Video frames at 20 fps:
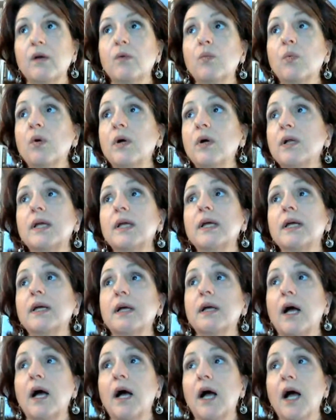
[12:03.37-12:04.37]
Well,
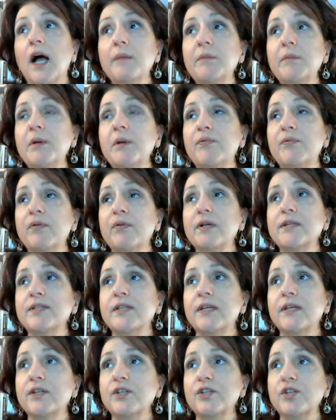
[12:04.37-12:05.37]
I'm impressed
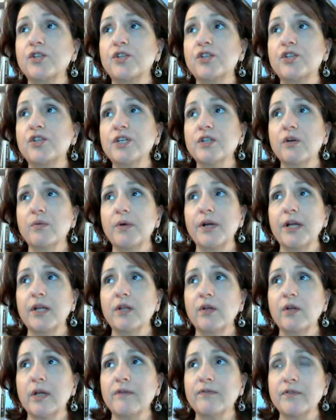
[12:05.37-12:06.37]
that she's already
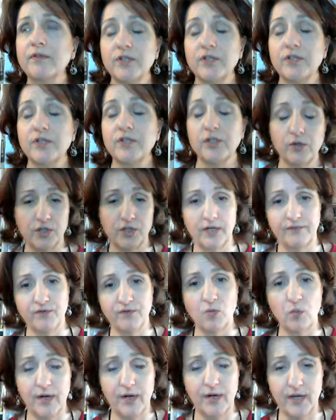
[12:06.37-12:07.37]
looking for solutions
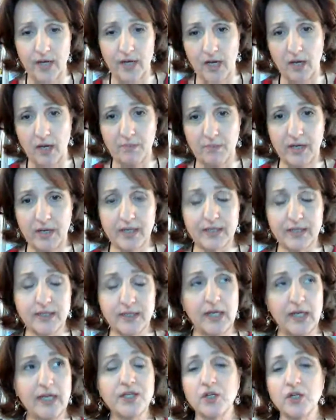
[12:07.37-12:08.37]
after one day, because
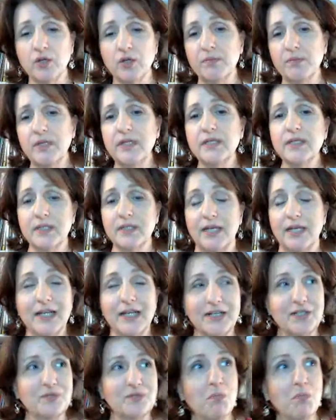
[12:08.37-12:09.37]
it took me
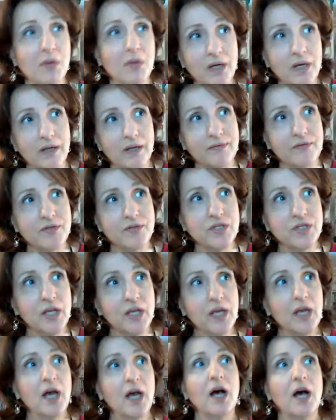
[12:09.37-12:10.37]
6 months
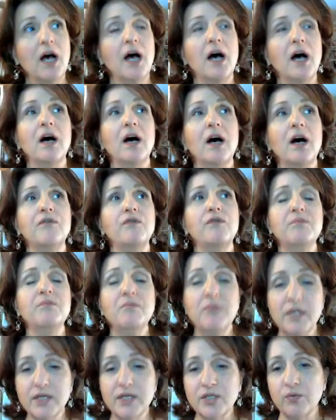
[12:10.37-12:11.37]
of
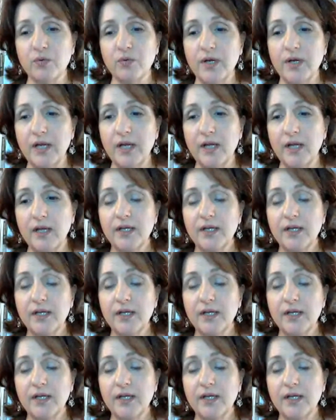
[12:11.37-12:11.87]
misery